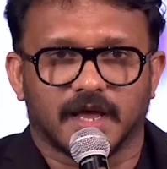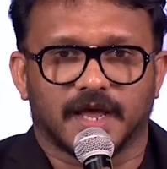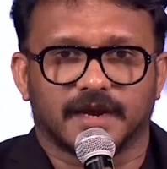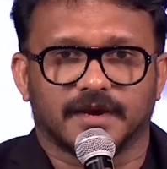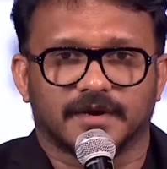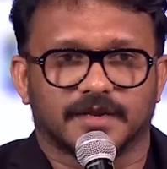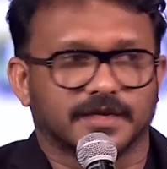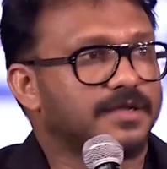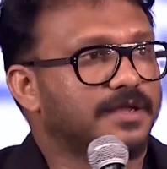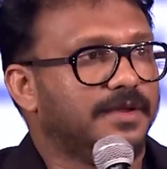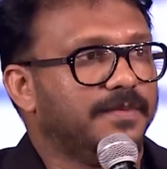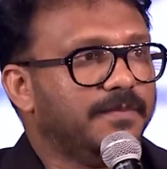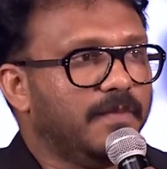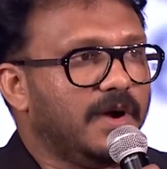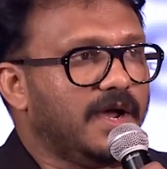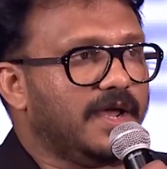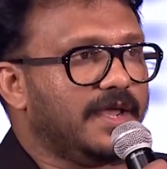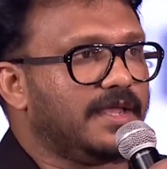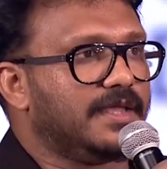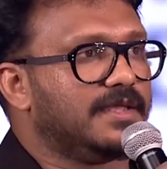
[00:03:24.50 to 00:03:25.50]
and
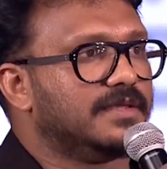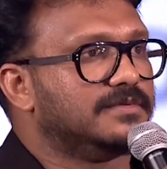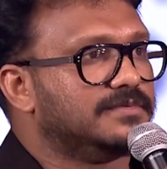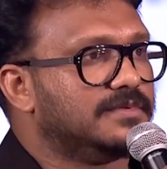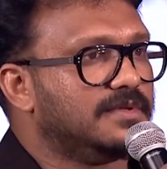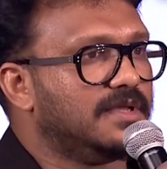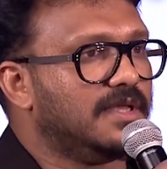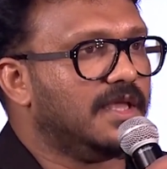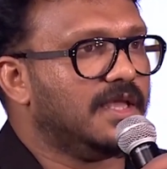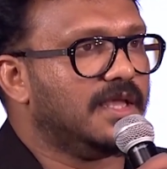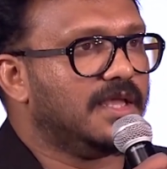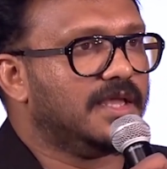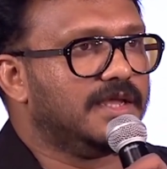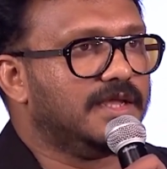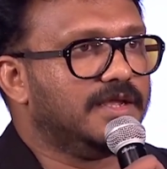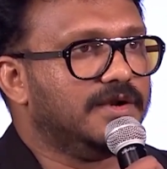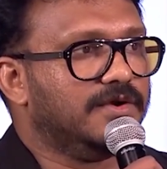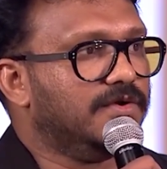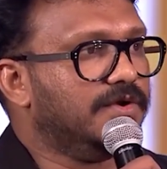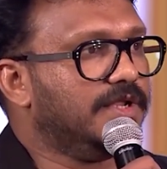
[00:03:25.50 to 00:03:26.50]
my
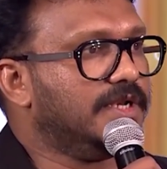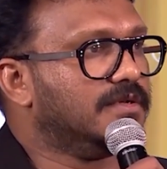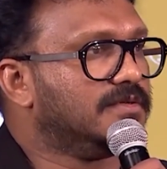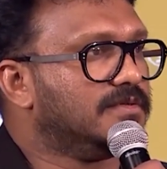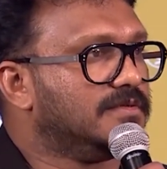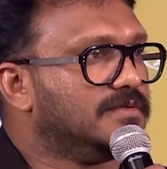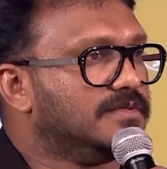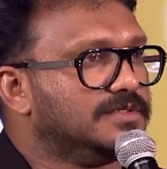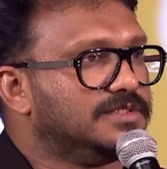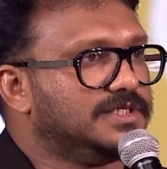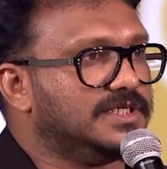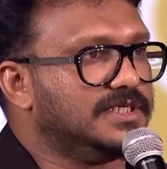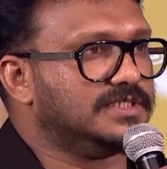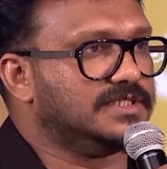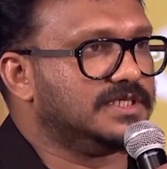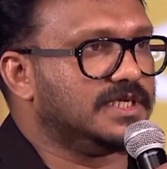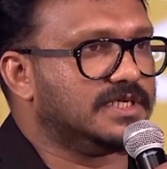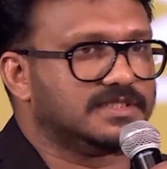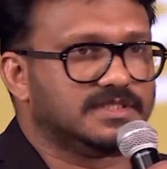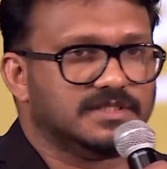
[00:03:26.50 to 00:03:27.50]
heroine, she's
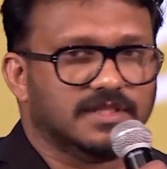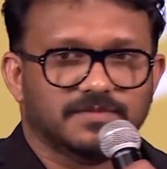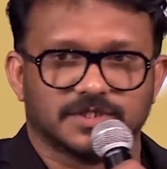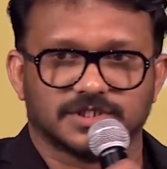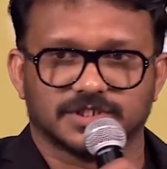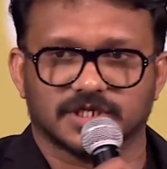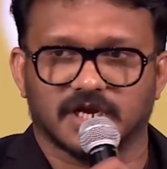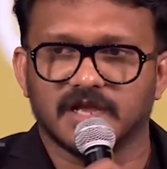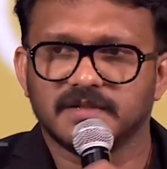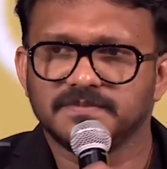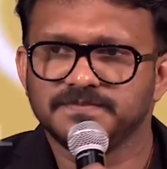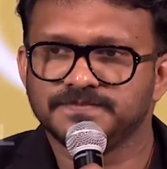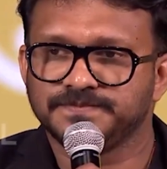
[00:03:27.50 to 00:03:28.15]
here, Nimisha,